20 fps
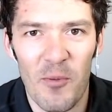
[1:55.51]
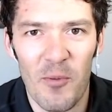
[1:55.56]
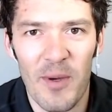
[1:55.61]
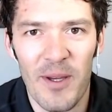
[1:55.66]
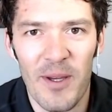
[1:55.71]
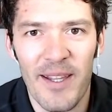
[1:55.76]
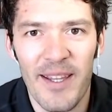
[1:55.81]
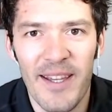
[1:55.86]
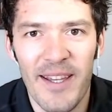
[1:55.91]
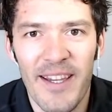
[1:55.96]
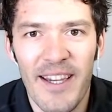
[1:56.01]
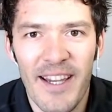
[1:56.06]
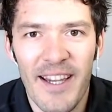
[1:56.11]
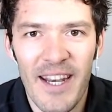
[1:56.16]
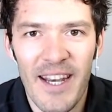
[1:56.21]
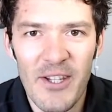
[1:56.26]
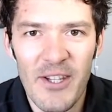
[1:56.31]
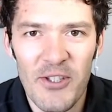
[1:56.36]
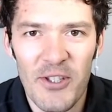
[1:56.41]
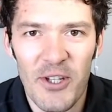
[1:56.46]
But
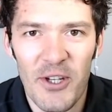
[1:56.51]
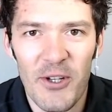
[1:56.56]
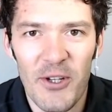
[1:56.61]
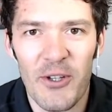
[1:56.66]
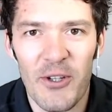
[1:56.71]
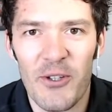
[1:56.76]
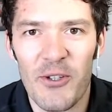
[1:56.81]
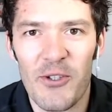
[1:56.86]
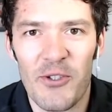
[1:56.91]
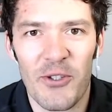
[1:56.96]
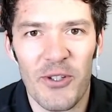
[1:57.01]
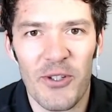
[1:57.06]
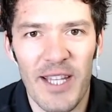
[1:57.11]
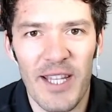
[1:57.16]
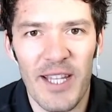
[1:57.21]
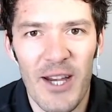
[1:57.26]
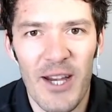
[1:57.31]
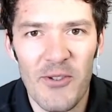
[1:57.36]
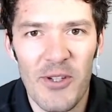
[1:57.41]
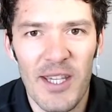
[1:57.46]
kind of share your journey.
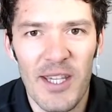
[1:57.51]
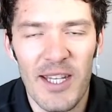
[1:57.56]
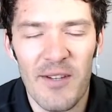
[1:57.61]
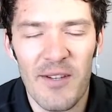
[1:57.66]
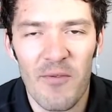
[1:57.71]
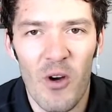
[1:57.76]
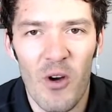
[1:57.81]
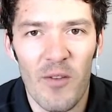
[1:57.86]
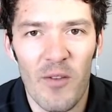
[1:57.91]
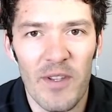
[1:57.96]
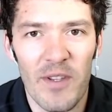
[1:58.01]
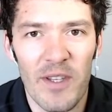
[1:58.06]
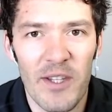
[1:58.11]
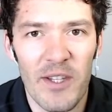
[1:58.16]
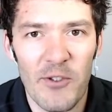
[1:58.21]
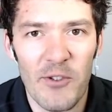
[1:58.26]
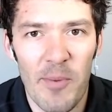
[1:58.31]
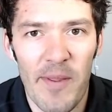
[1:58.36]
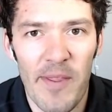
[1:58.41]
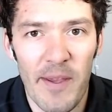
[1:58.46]
How did you get involved in
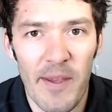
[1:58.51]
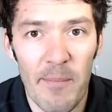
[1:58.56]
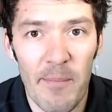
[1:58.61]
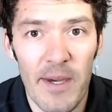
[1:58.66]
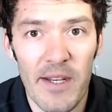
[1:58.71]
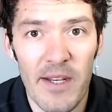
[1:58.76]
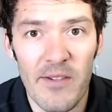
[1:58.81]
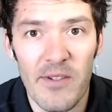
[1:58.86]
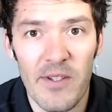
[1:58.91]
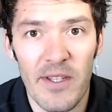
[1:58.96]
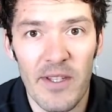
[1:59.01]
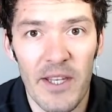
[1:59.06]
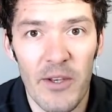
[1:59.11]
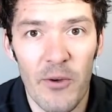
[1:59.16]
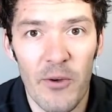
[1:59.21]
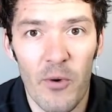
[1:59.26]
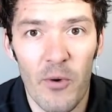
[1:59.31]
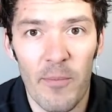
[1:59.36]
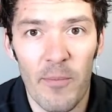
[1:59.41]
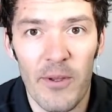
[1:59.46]
naturopathic medicine and
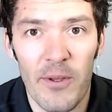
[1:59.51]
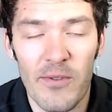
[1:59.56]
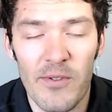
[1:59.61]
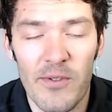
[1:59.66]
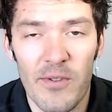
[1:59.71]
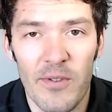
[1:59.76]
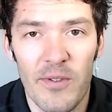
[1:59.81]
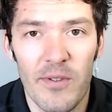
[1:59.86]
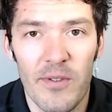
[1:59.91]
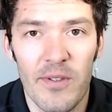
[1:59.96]
hormones?